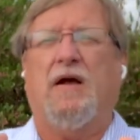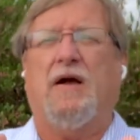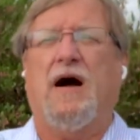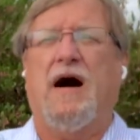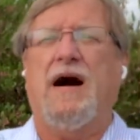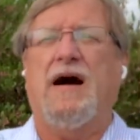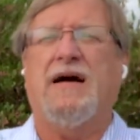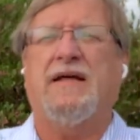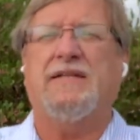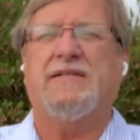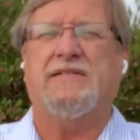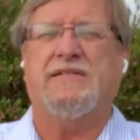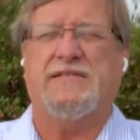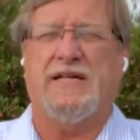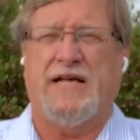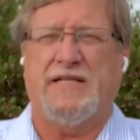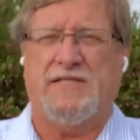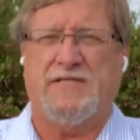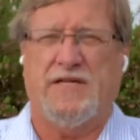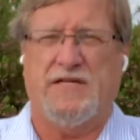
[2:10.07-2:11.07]
God
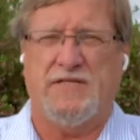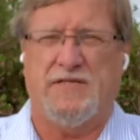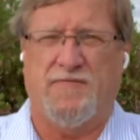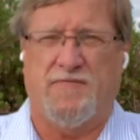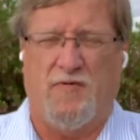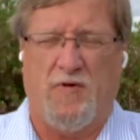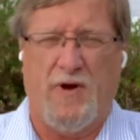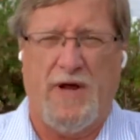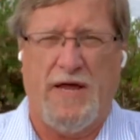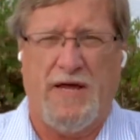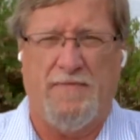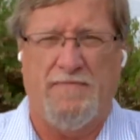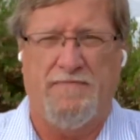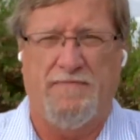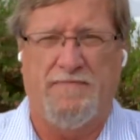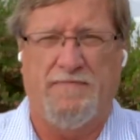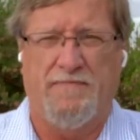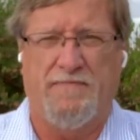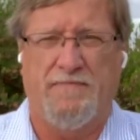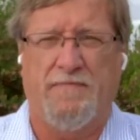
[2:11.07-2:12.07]
sets us free.
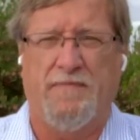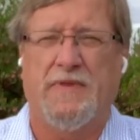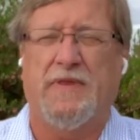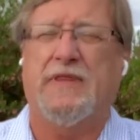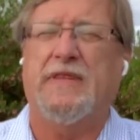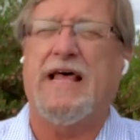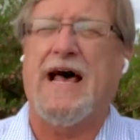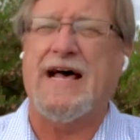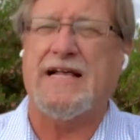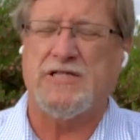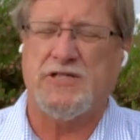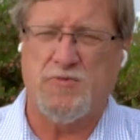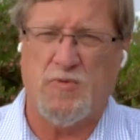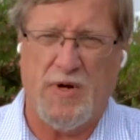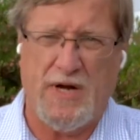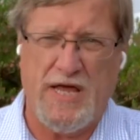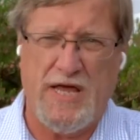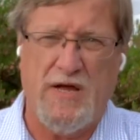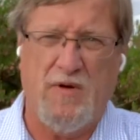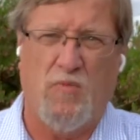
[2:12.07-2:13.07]
That's
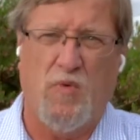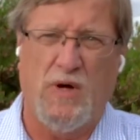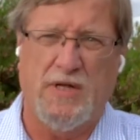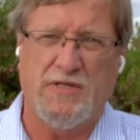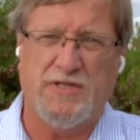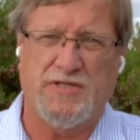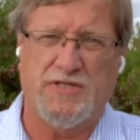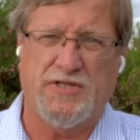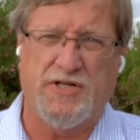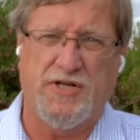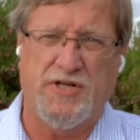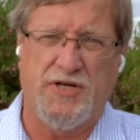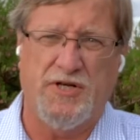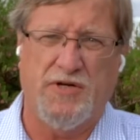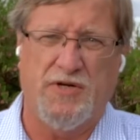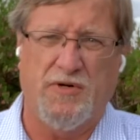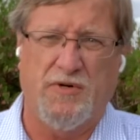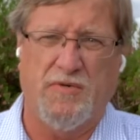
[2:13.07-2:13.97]
what he wants to do.